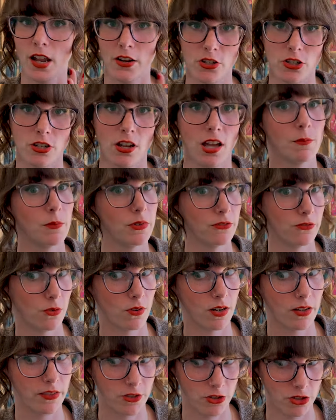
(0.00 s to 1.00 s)
touched on
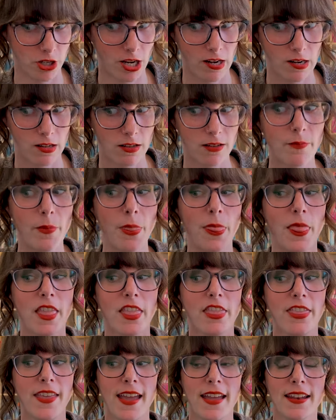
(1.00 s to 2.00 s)
before on this channel
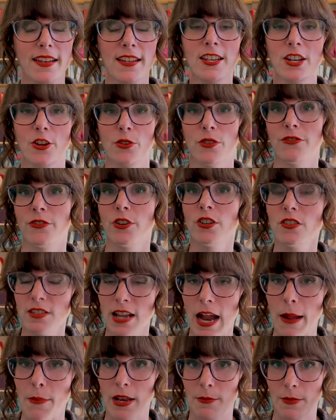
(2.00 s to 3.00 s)
that, you know, the
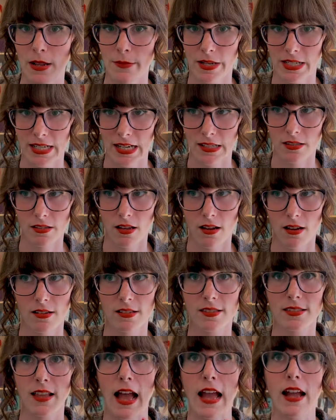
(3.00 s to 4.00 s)
first time that I made my dad
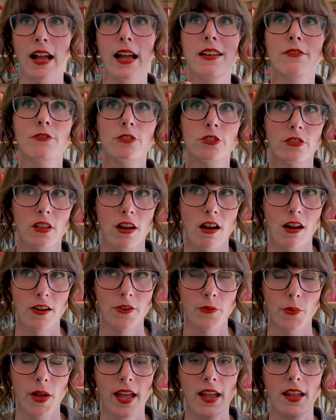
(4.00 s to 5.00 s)
socks, I kind of learned the
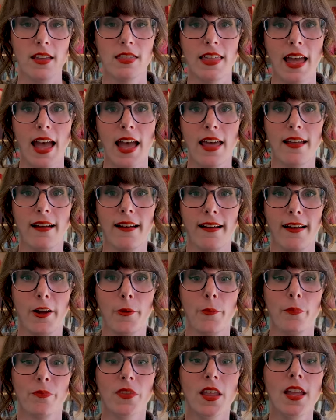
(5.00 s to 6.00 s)
hard way that
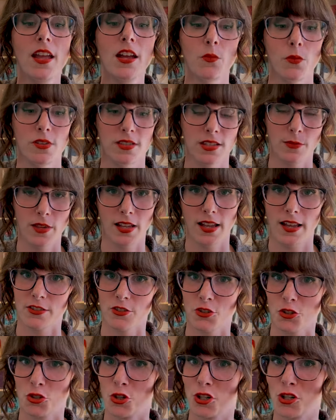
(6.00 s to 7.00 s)
um, when something
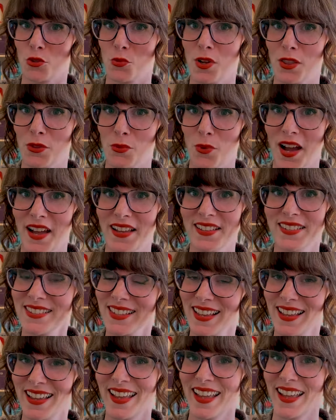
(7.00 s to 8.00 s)
has to stretch
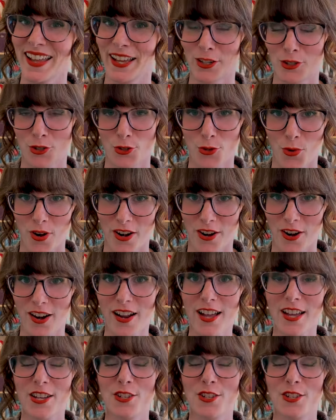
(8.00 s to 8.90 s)
widthwise, it gets shorter